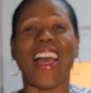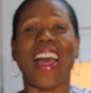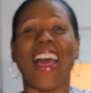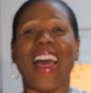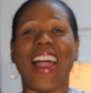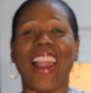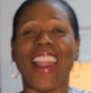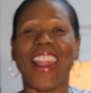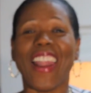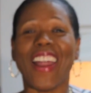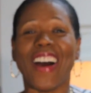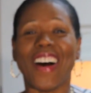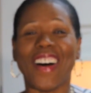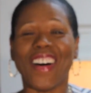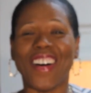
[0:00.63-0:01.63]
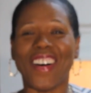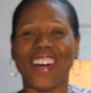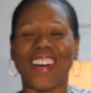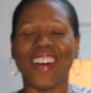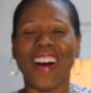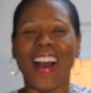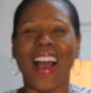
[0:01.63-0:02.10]

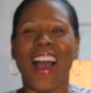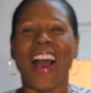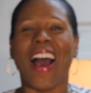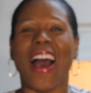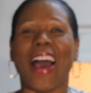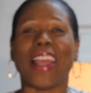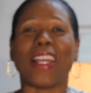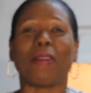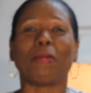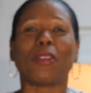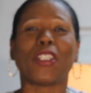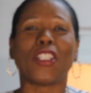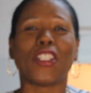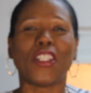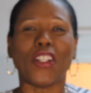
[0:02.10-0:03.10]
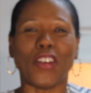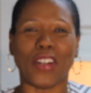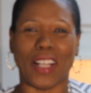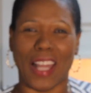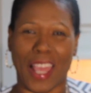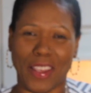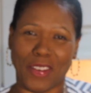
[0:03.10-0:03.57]
Hello, I am so
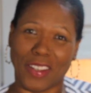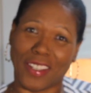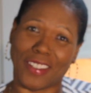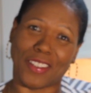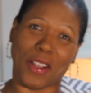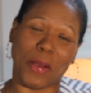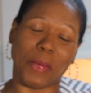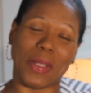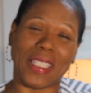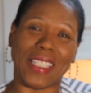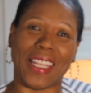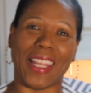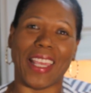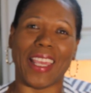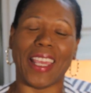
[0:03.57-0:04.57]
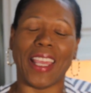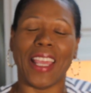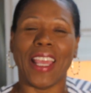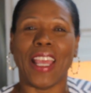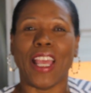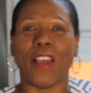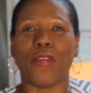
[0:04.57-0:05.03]
glad you can join me today.
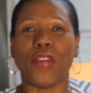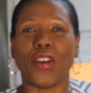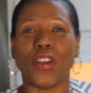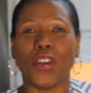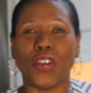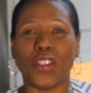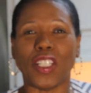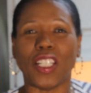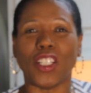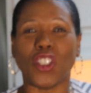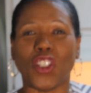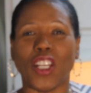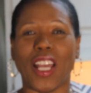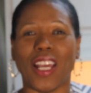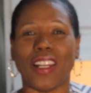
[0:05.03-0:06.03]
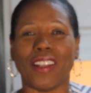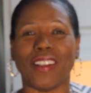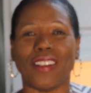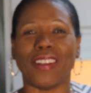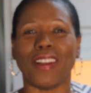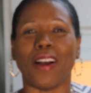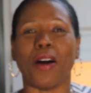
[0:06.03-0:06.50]
If you're new to this
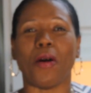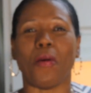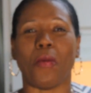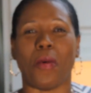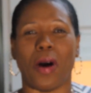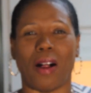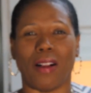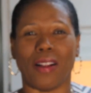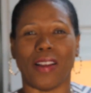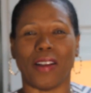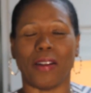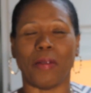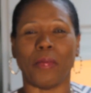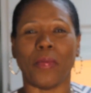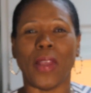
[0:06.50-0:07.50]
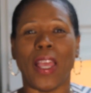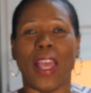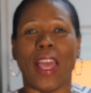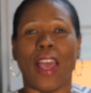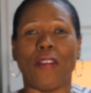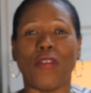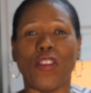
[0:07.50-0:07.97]
channel, welcome.
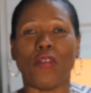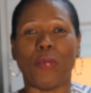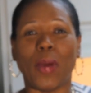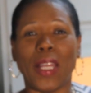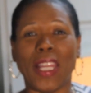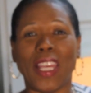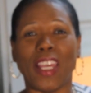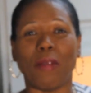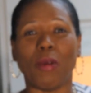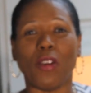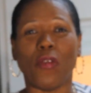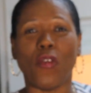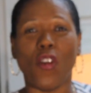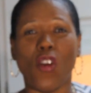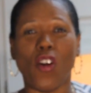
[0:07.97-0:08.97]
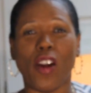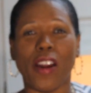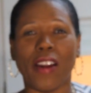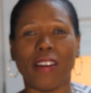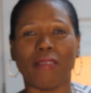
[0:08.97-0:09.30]
If you've been here before,